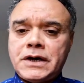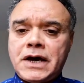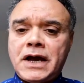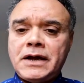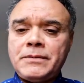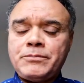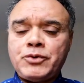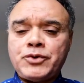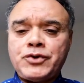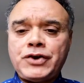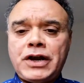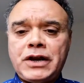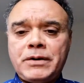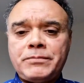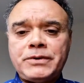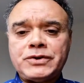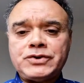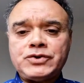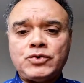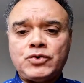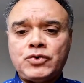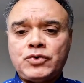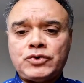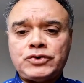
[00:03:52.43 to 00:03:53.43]

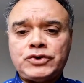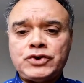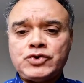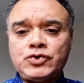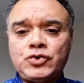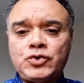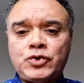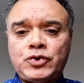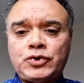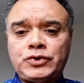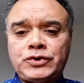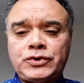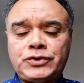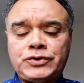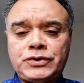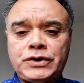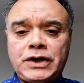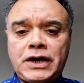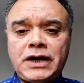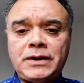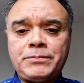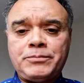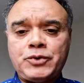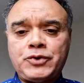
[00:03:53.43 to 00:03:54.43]
hypothalamus or
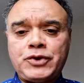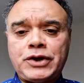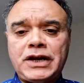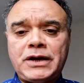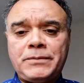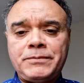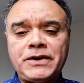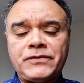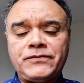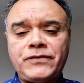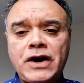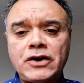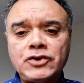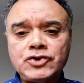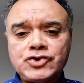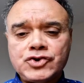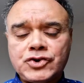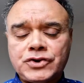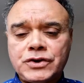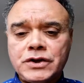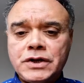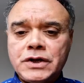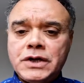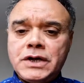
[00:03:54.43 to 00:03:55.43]
disordered hypothalamic
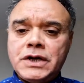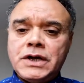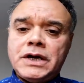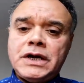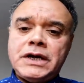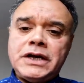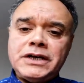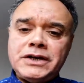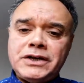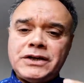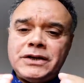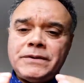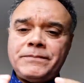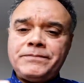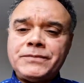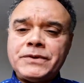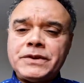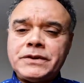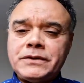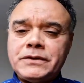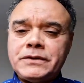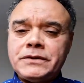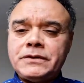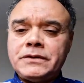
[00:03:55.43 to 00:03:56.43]
function.
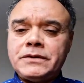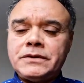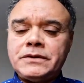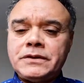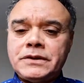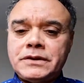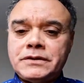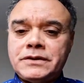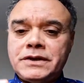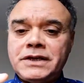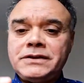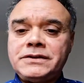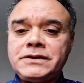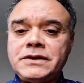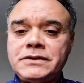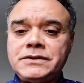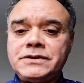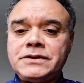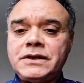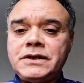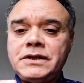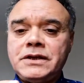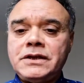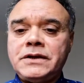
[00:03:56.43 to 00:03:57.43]
This
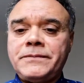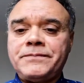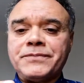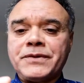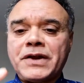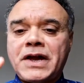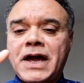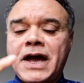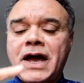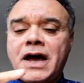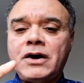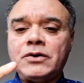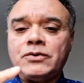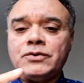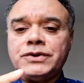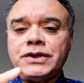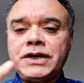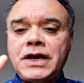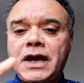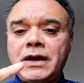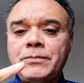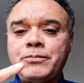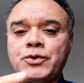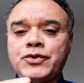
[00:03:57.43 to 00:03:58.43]
is how
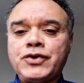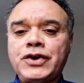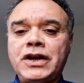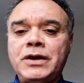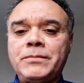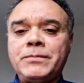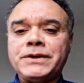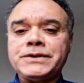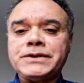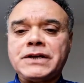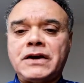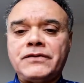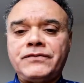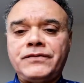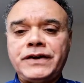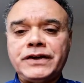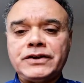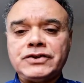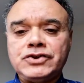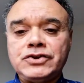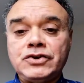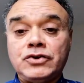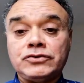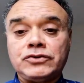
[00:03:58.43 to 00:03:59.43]
the hypothalamus
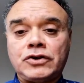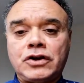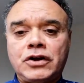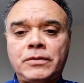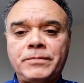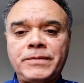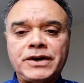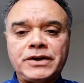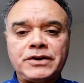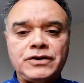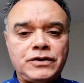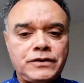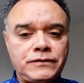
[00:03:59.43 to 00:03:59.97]
affects the autonomic